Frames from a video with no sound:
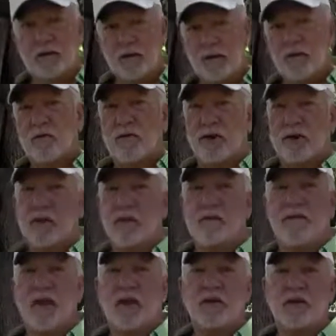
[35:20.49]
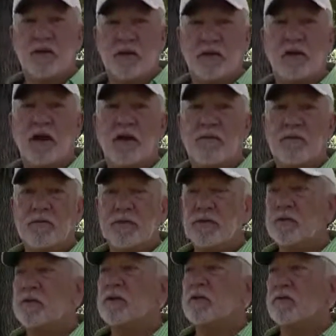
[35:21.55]
You don't want to give that to your loved ones.
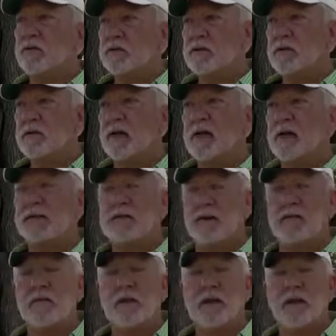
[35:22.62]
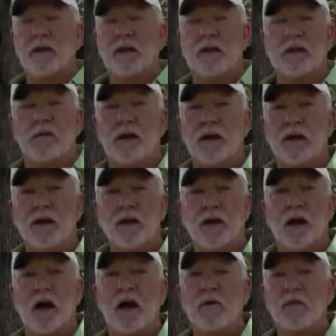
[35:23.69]
You don't want to do that. So anyway,
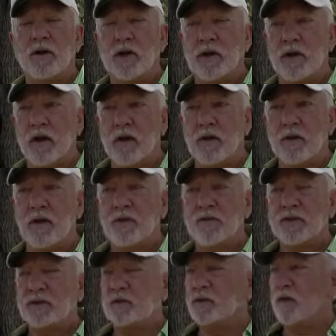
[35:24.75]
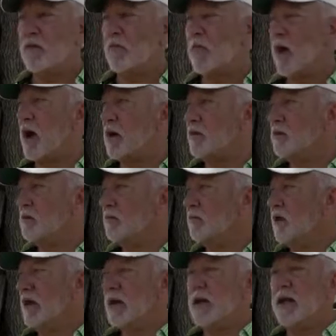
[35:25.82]
I will get down off this soapbox
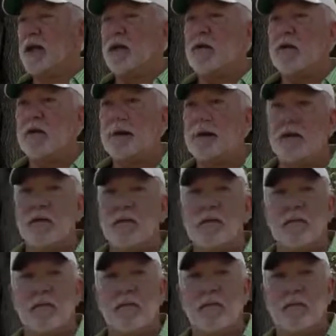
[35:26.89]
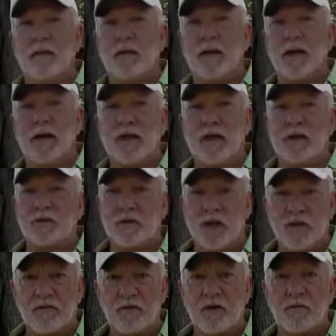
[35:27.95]
right now. That was
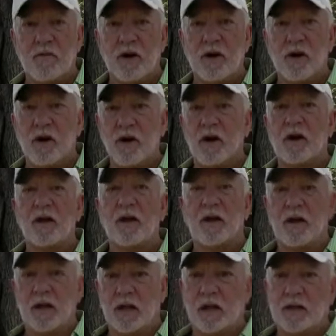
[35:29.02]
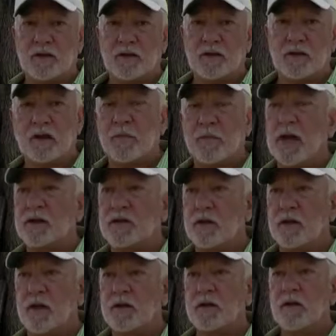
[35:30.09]
heavy on my heart, and I just had to pass
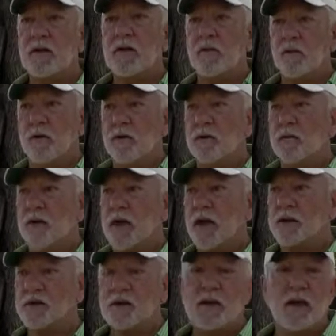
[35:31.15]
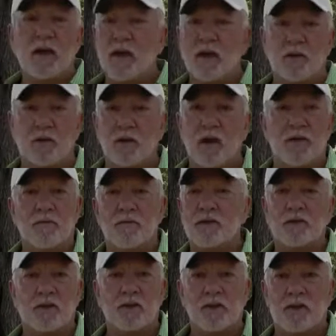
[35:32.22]
it on. Wear your mask and do all the
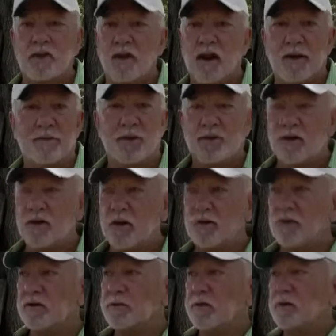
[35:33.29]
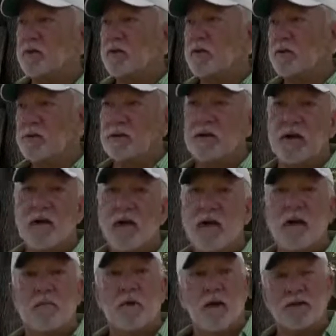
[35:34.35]
rest of the crap that you know you're supposed to do,
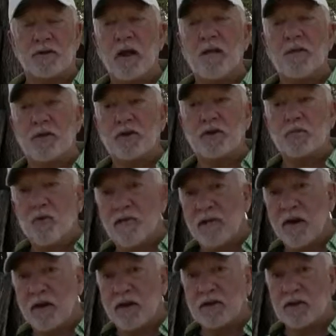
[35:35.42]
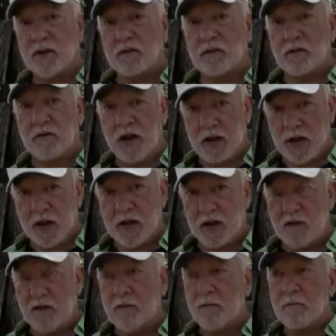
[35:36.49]
because there's more virus out there right
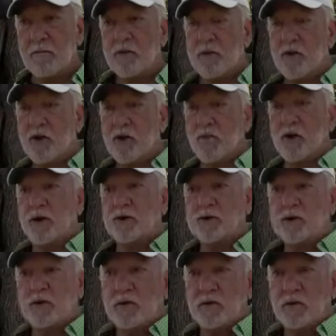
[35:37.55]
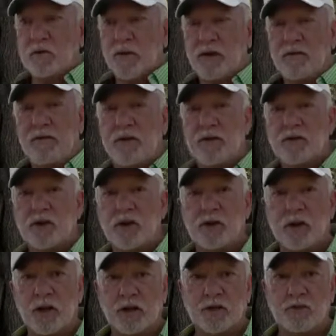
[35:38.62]
now than there was when they first
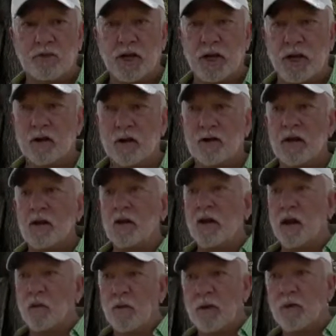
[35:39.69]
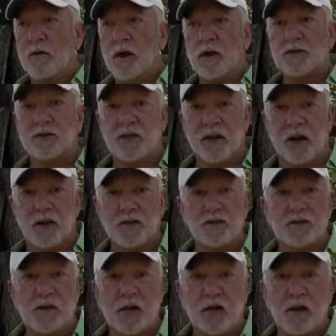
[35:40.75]
shut the country down and we were all scared
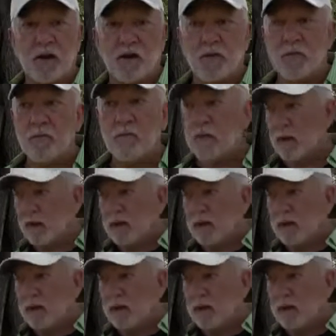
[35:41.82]
and staying home.